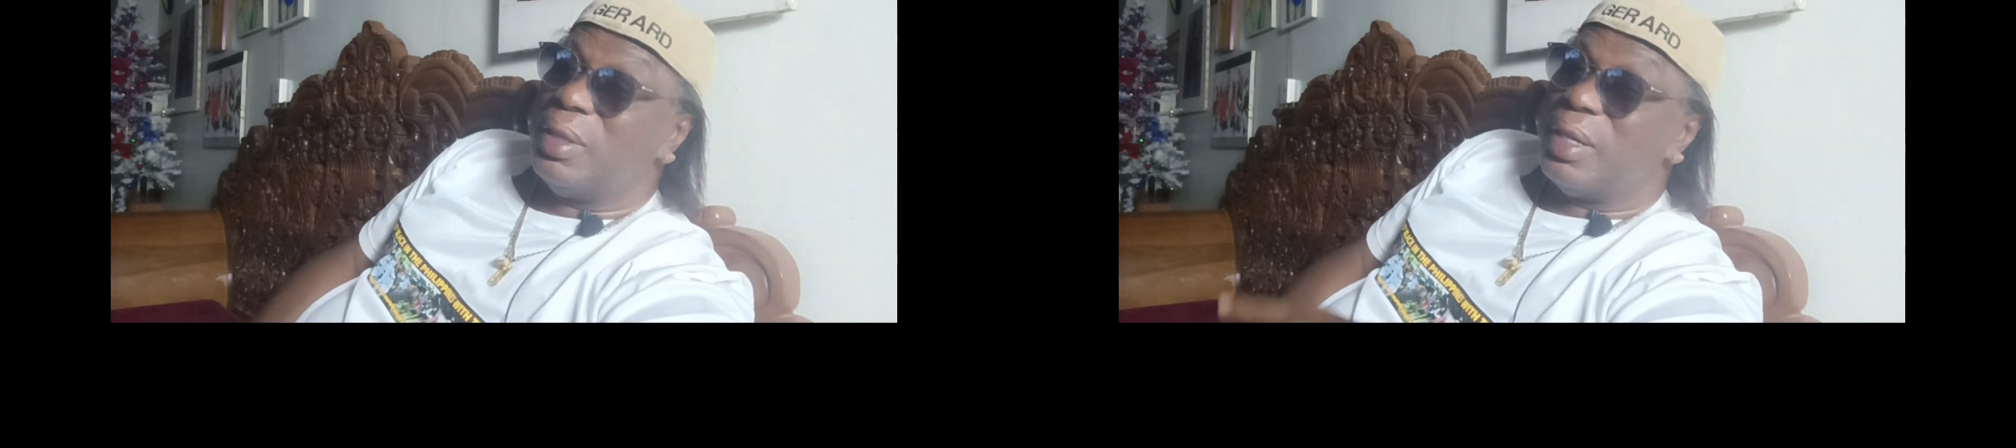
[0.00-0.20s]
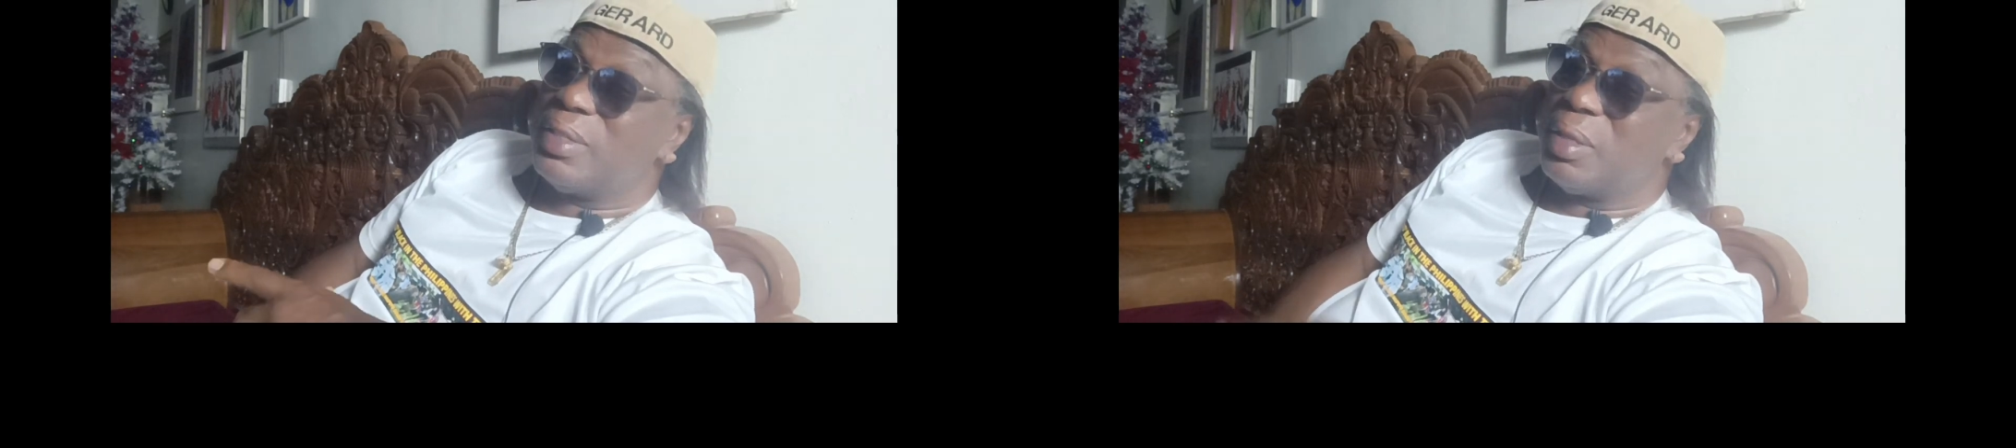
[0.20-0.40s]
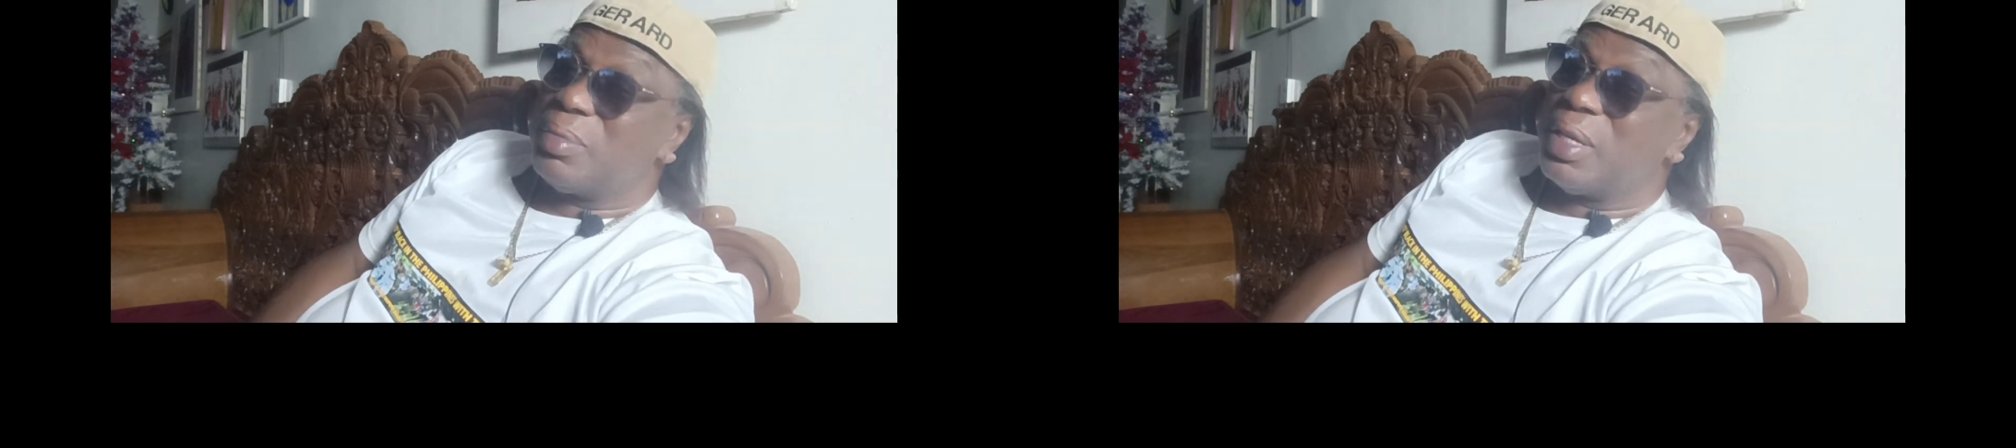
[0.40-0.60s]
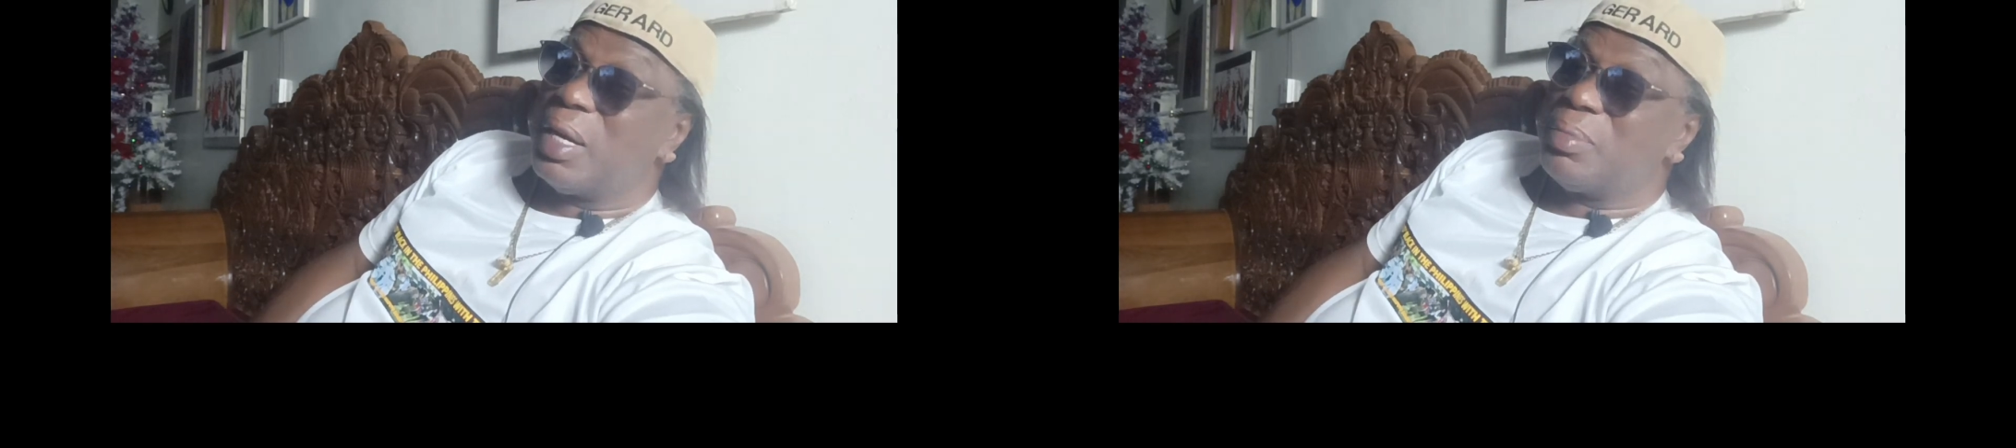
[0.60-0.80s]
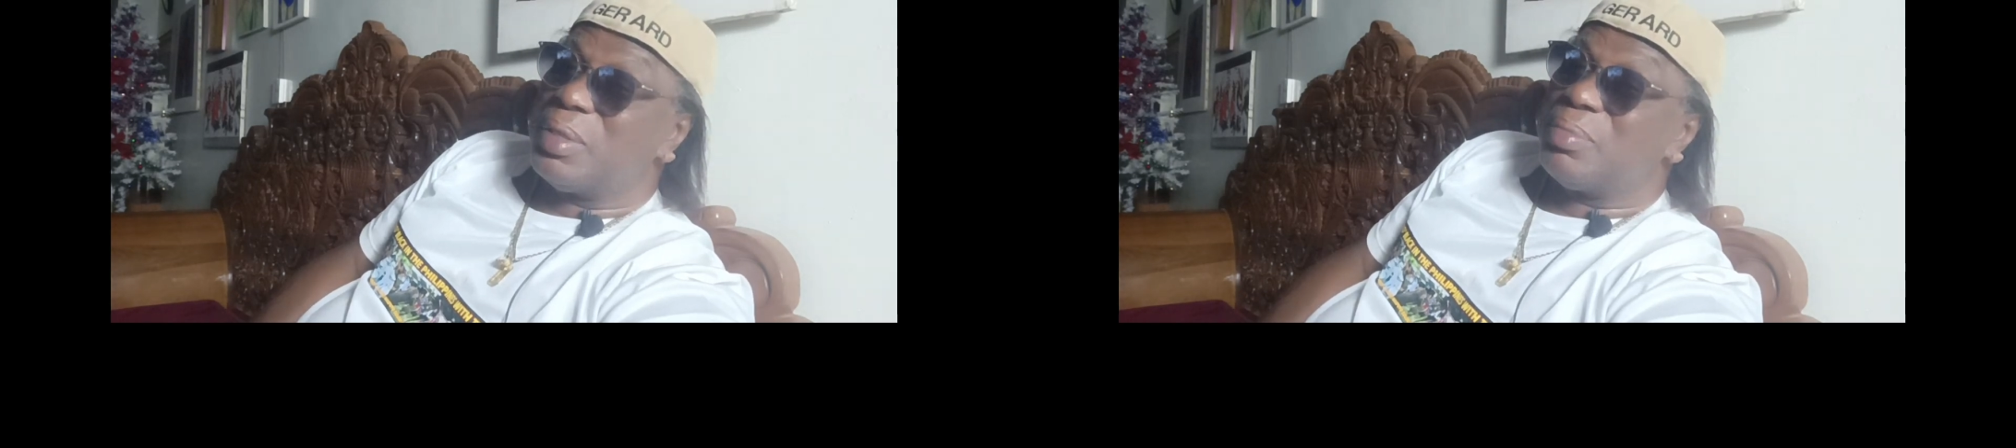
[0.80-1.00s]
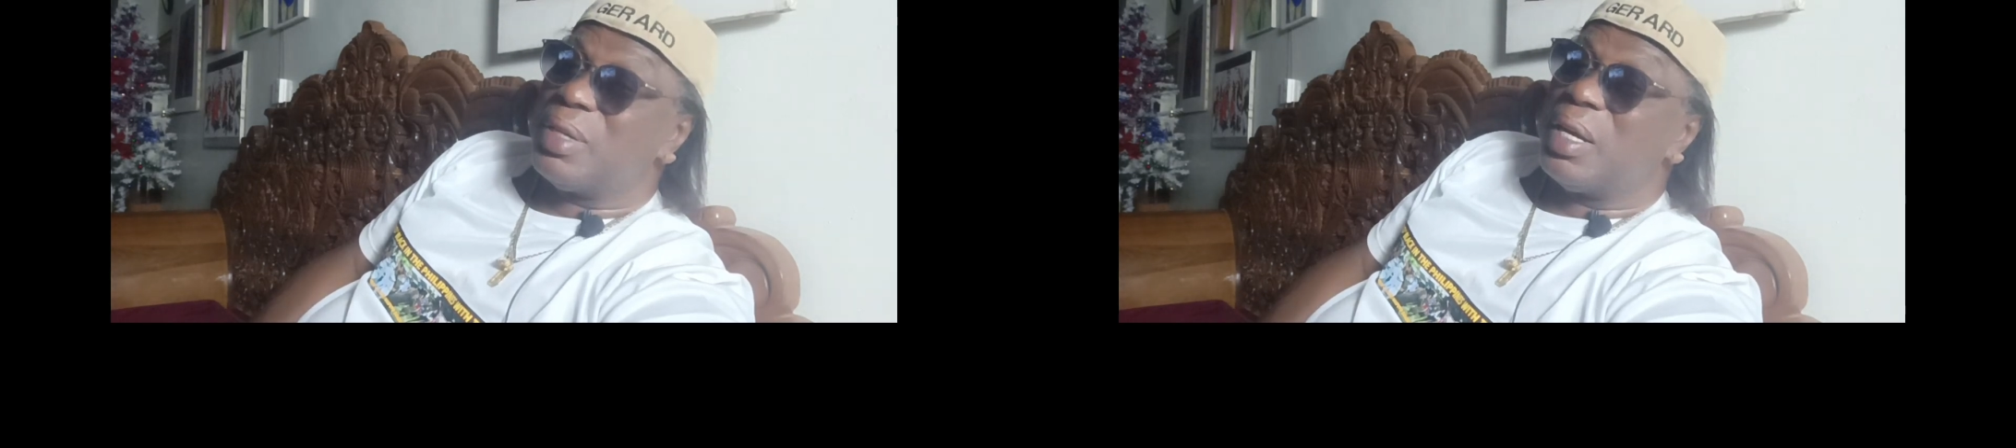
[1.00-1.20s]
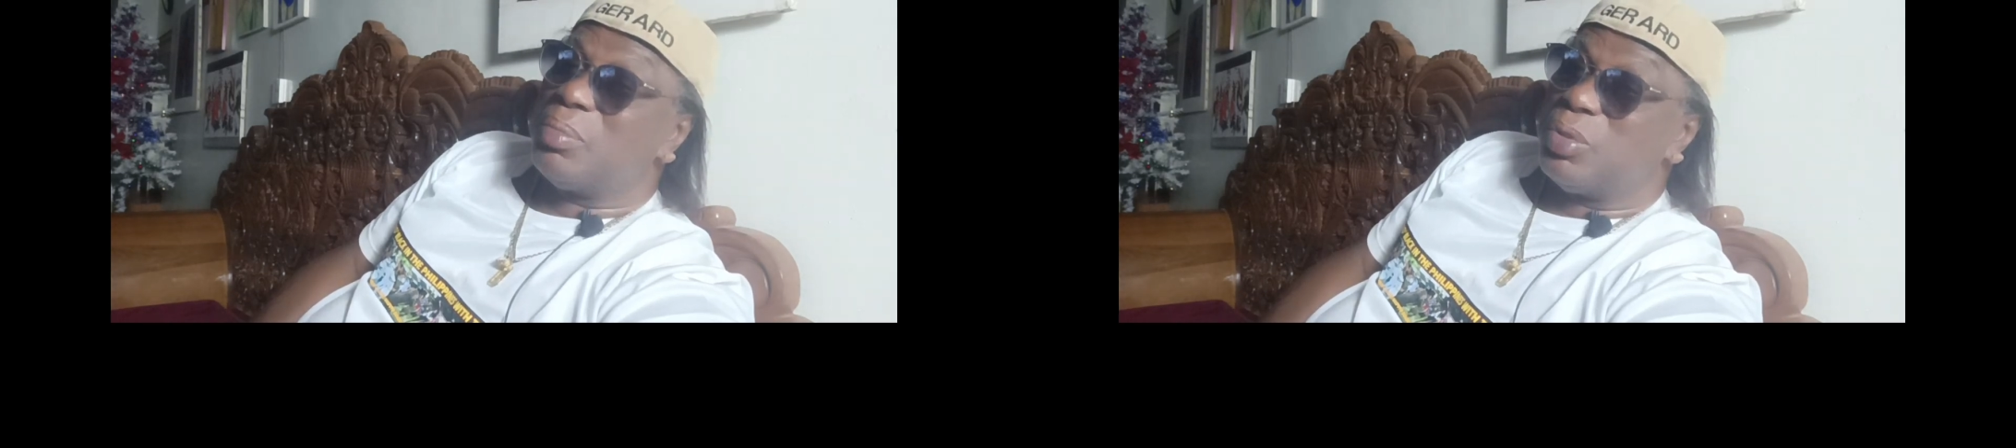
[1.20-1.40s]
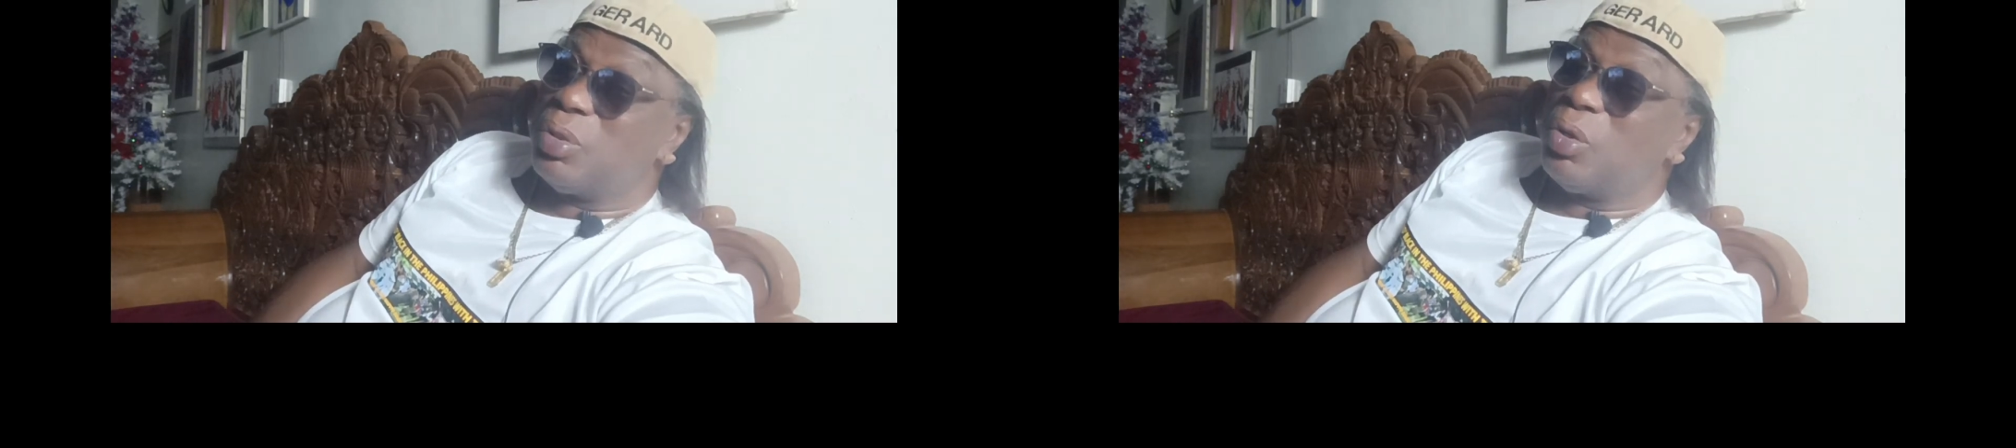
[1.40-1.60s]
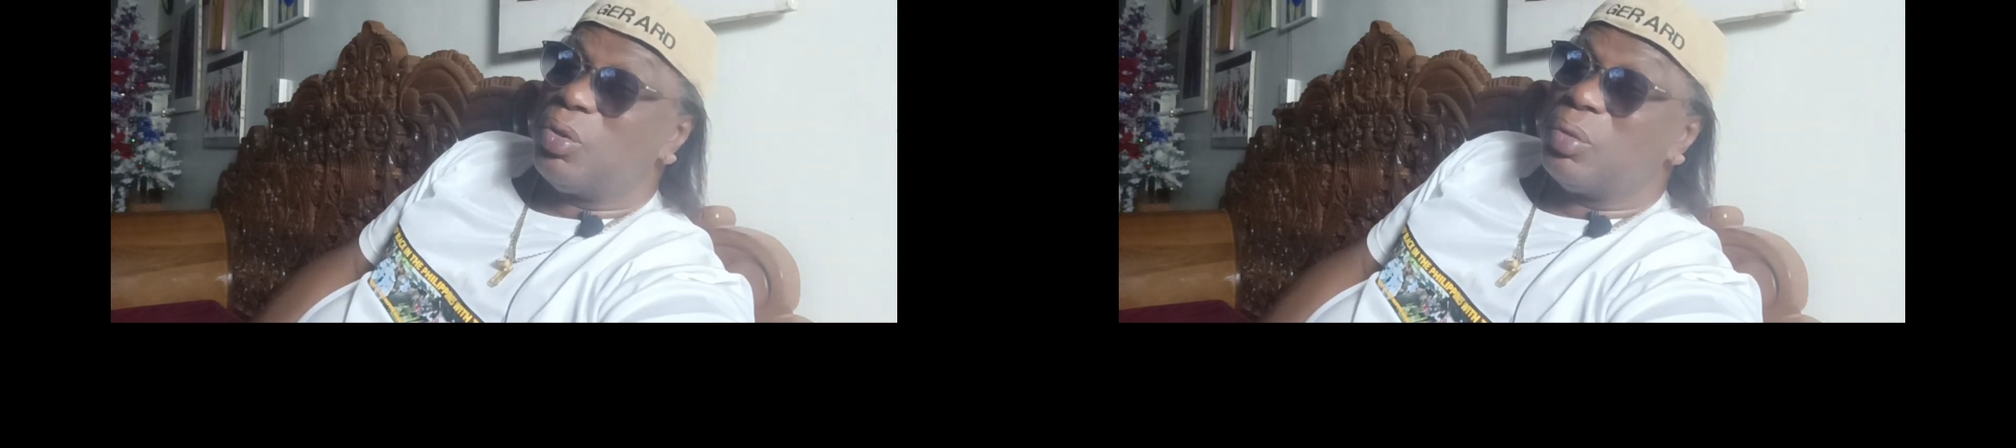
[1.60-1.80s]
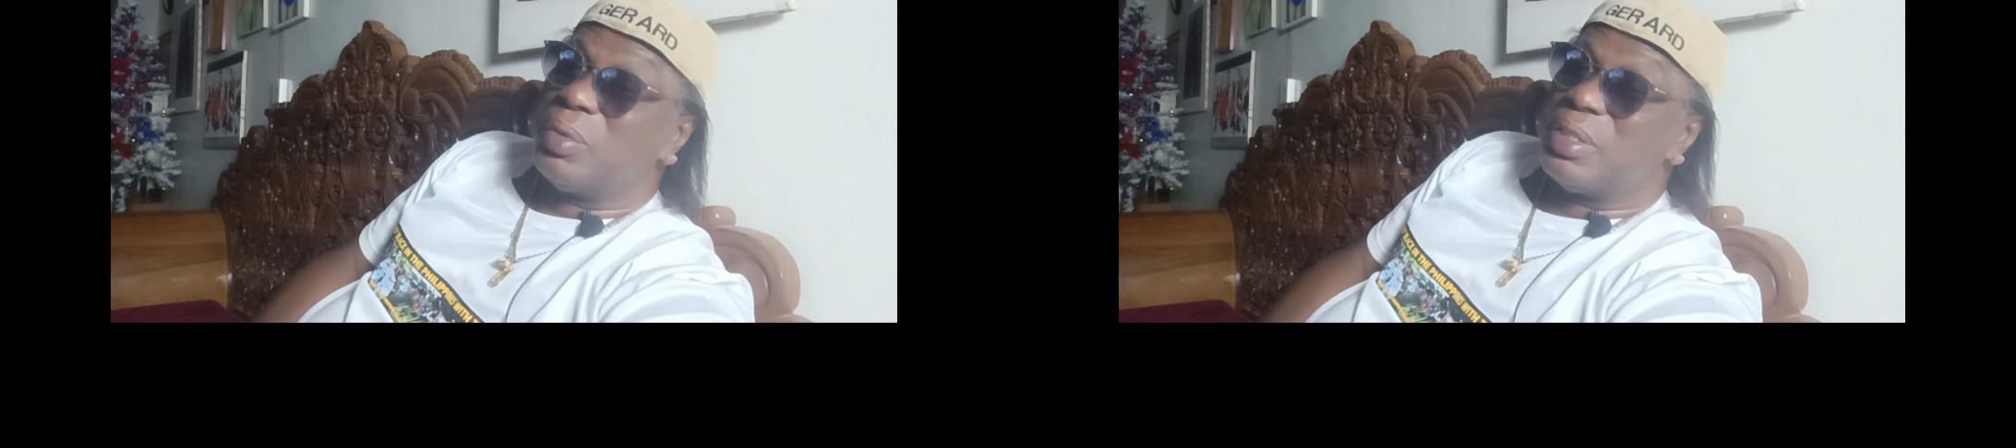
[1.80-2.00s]
And sometimes you're the
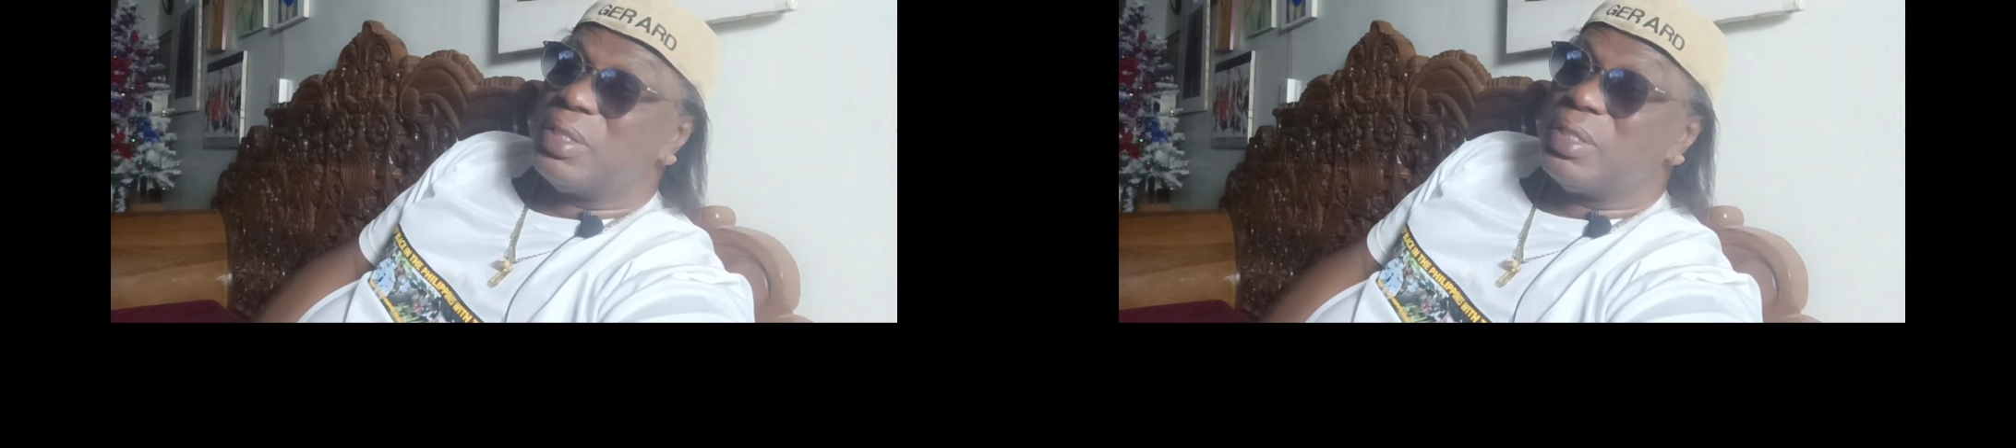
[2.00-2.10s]
only one to